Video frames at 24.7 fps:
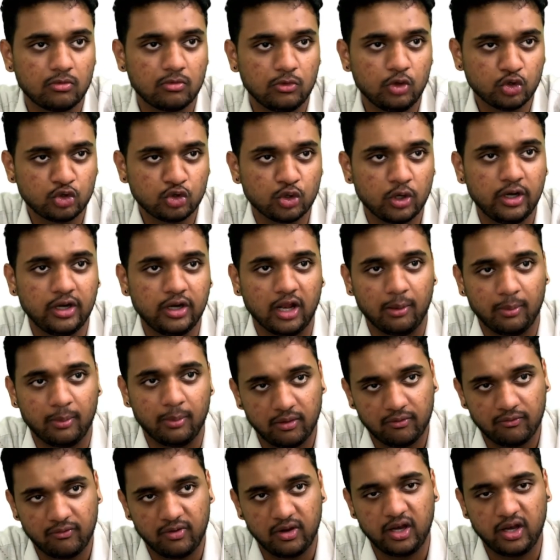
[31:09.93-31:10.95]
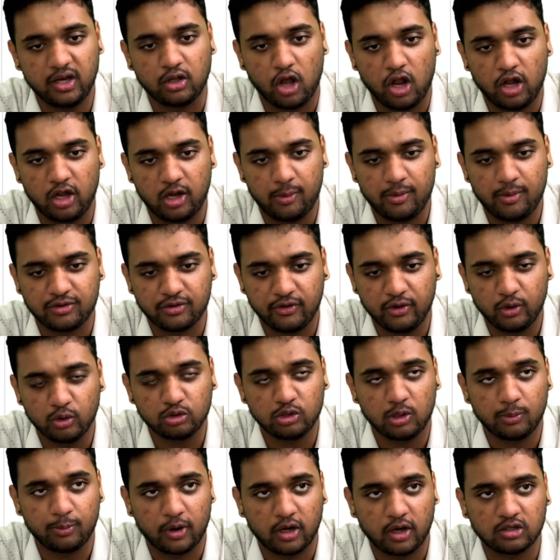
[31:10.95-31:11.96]
You shouldn't tell me. We need contribution into
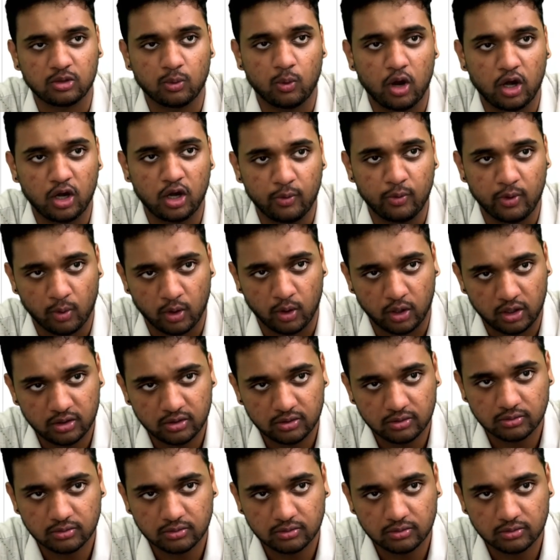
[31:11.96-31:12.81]
the products. So what do we want?